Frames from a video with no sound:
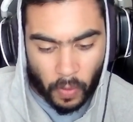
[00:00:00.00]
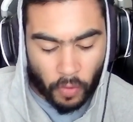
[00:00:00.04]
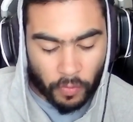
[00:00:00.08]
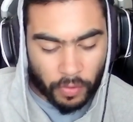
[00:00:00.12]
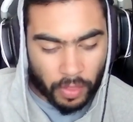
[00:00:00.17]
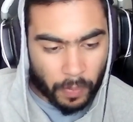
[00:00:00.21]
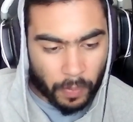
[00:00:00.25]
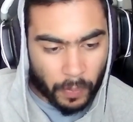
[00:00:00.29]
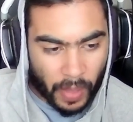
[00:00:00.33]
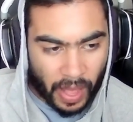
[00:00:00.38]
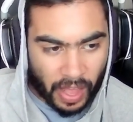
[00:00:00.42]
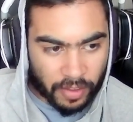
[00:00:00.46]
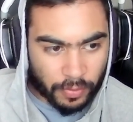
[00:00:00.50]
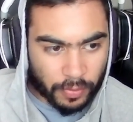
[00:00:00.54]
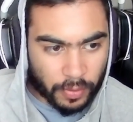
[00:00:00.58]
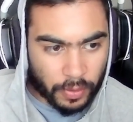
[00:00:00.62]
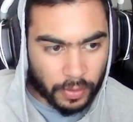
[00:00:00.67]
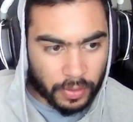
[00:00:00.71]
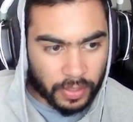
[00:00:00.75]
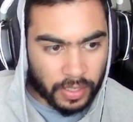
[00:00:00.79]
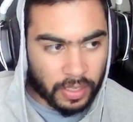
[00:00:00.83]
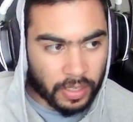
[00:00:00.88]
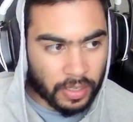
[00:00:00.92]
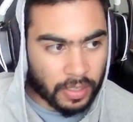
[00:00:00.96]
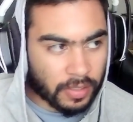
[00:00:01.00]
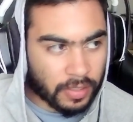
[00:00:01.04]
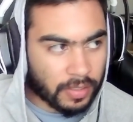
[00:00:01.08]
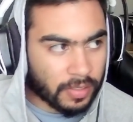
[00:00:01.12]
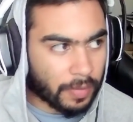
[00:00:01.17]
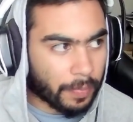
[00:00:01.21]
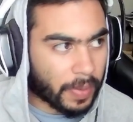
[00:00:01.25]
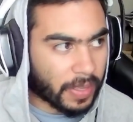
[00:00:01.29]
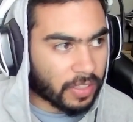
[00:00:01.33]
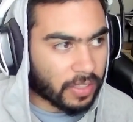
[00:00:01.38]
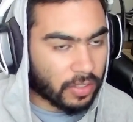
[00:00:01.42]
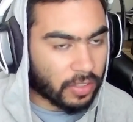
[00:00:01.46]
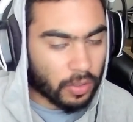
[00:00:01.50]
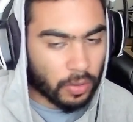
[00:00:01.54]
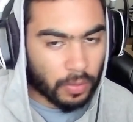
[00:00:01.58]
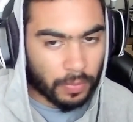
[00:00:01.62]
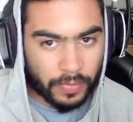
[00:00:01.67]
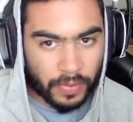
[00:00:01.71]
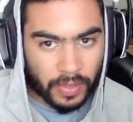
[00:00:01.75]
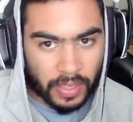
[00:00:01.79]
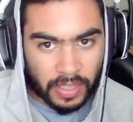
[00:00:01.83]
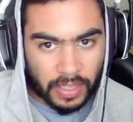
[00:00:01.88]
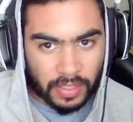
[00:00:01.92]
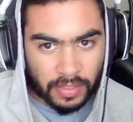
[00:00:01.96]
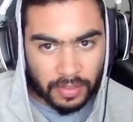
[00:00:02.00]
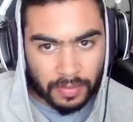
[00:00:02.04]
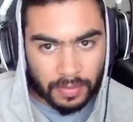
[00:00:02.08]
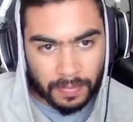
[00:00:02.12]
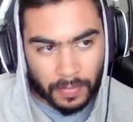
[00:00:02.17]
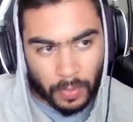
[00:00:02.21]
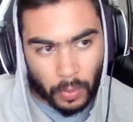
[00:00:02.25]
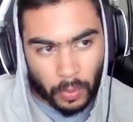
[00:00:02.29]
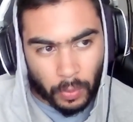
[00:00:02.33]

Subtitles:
over the past few years have been Doomfist, or